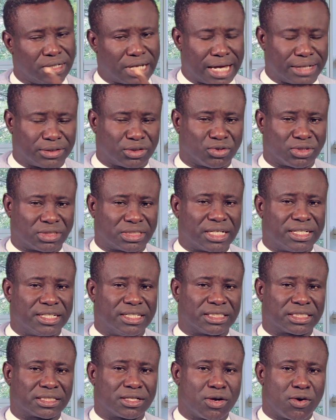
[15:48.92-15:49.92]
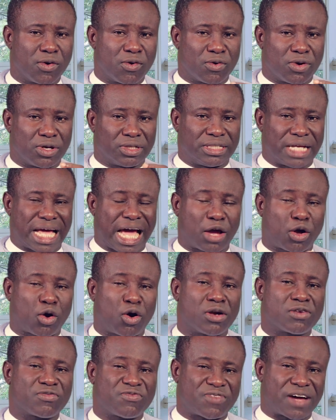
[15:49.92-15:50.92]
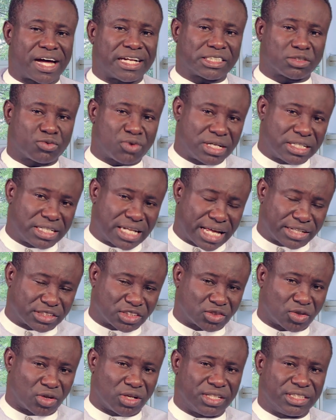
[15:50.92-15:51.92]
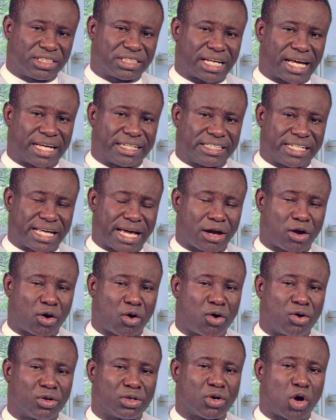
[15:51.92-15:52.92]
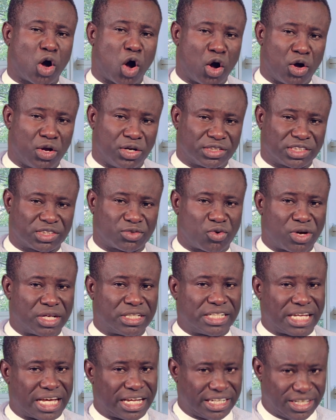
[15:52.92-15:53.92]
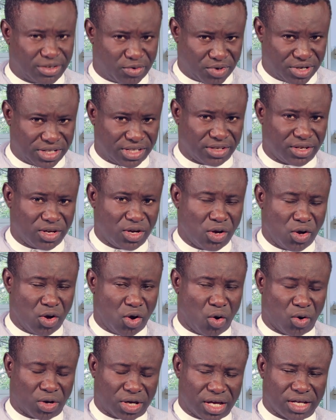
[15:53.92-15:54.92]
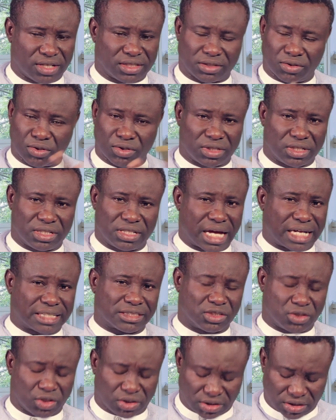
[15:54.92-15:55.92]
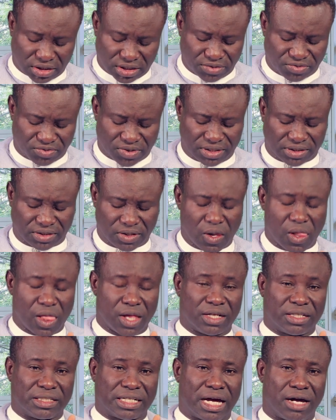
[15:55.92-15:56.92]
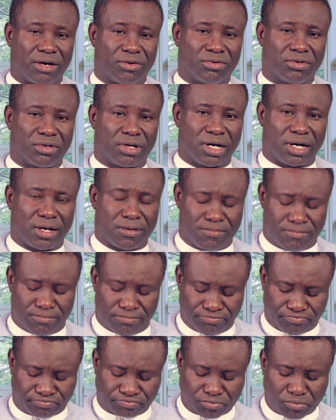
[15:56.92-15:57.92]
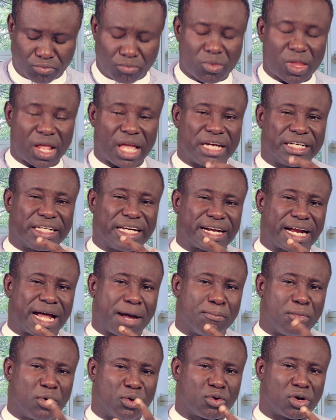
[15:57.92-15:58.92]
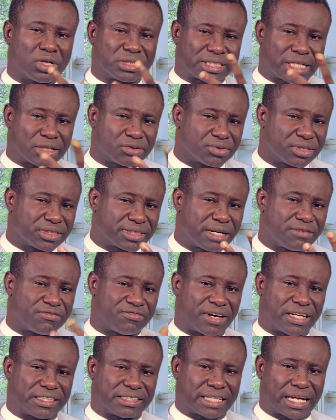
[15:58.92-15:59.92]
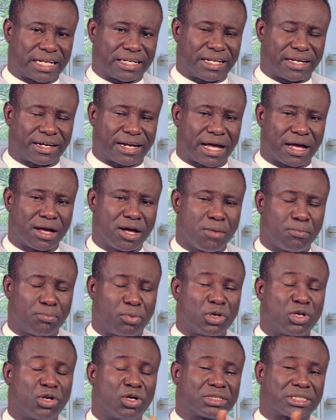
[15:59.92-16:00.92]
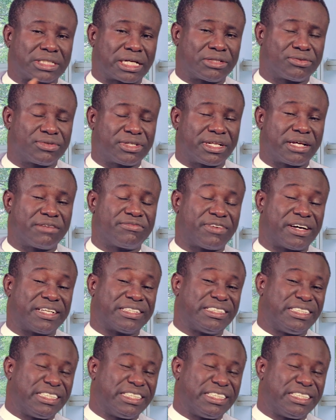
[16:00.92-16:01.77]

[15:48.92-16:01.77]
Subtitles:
I should say this. They are called fats when they are solids, and they are called oils when they are liquid. Okay, so that's just the difference. Now, there are monounsaturated fats and there are polyunsaturated fats.